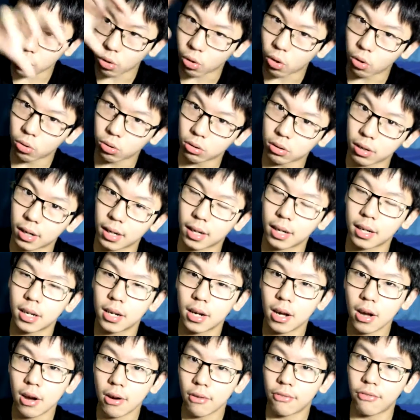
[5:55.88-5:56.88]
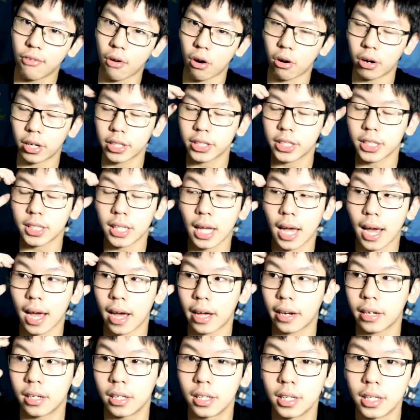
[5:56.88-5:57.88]
go to the forest
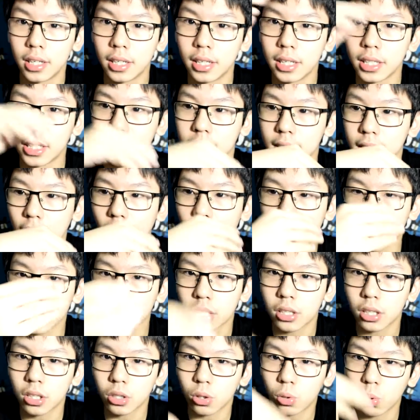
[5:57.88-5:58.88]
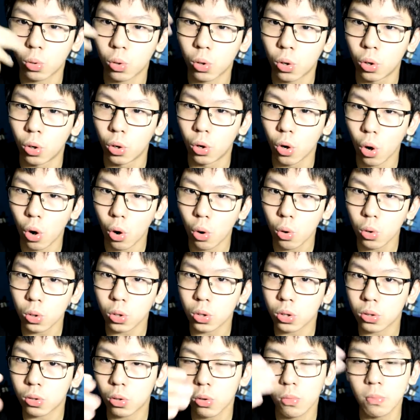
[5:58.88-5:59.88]
and just ask her to go
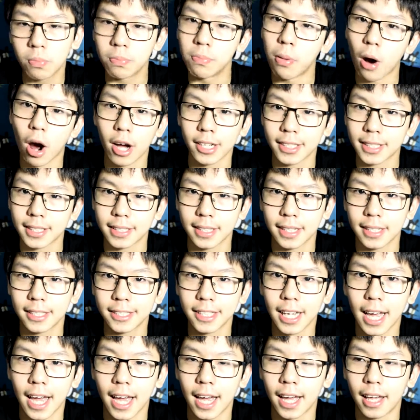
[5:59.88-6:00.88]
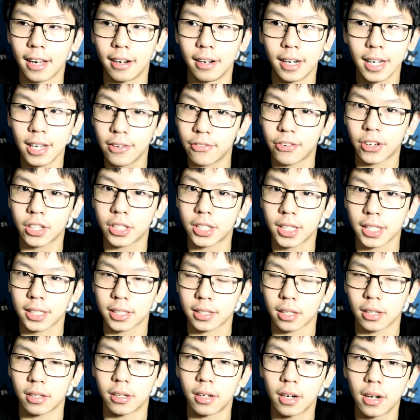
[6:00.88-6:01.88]
to Boston and leave her
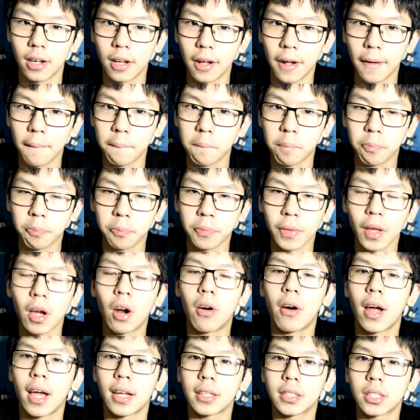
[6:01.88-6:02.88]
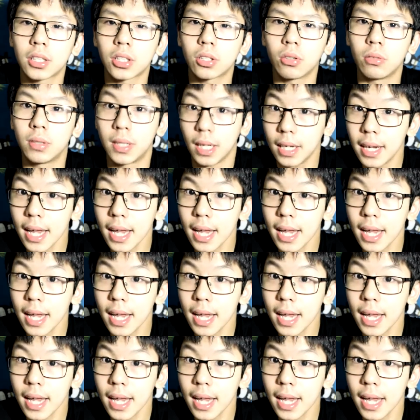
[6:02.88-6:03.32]
sister. All right, so they